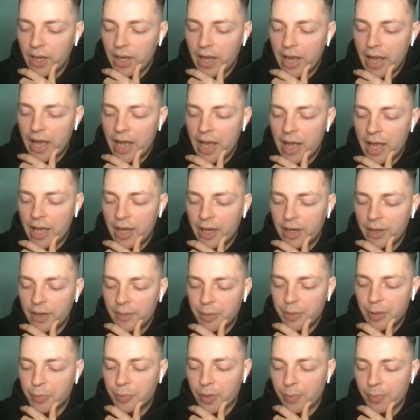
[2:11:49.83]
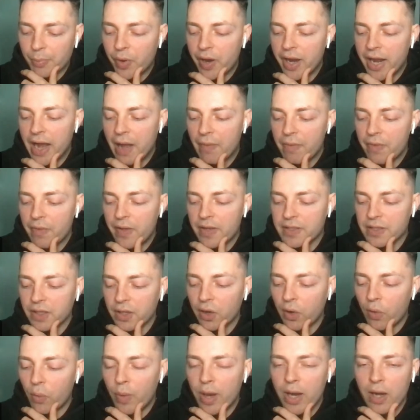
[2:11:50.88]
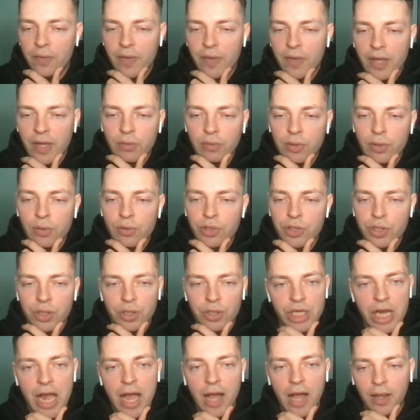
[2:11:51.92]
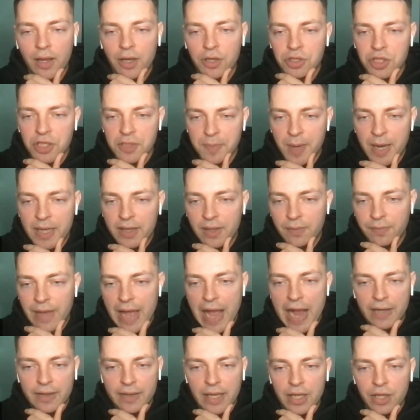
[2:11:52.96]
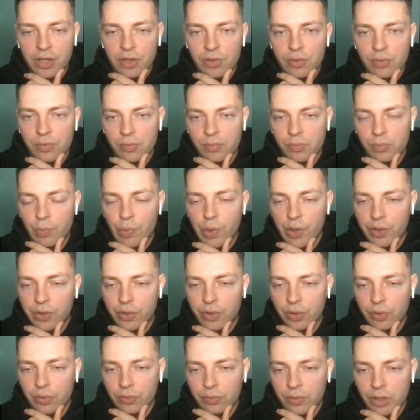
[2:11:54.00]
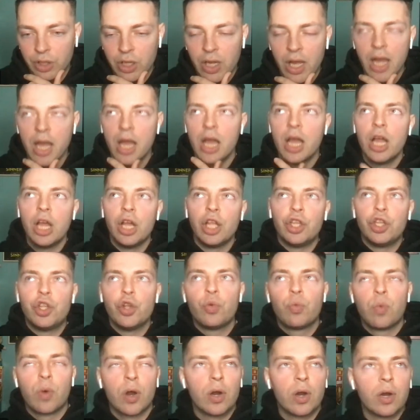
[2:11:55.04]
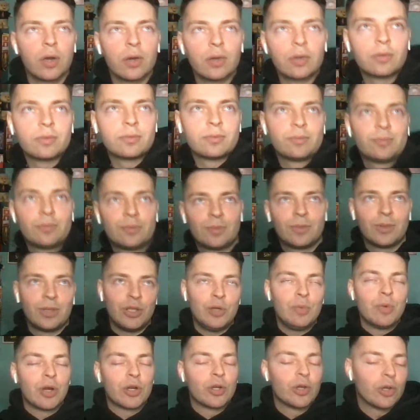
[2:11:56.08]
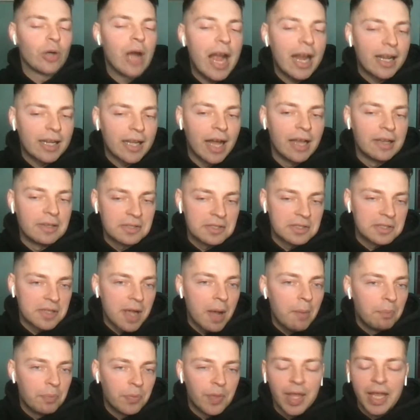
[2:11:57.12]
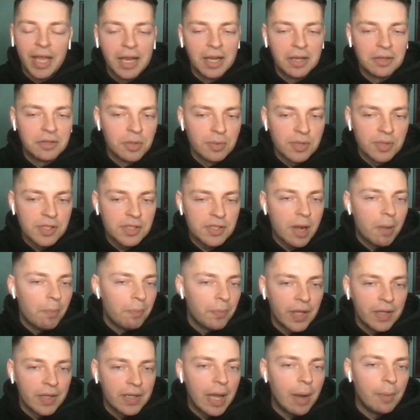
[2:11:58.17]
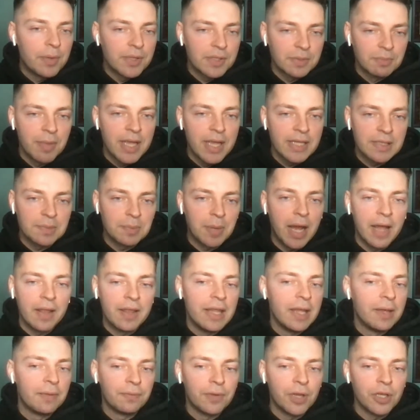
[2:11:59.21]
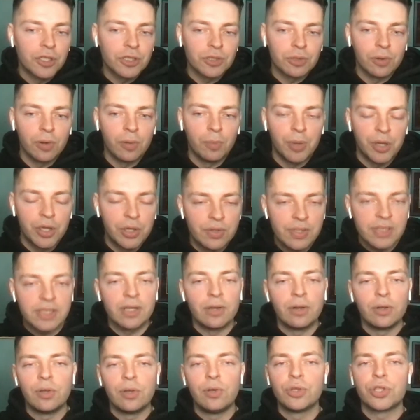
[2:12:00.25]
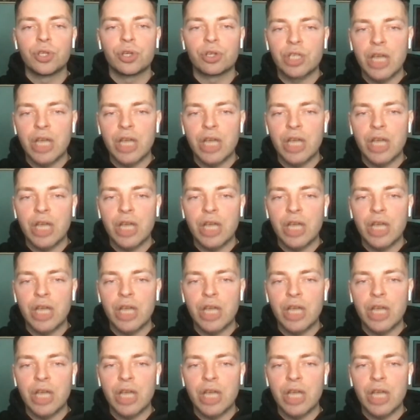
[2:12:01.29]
And people are pointing out that that's a little weird that you lose your challenge despite the fact that you were you were correct on something. There was something that was missed by the official, but you still lose your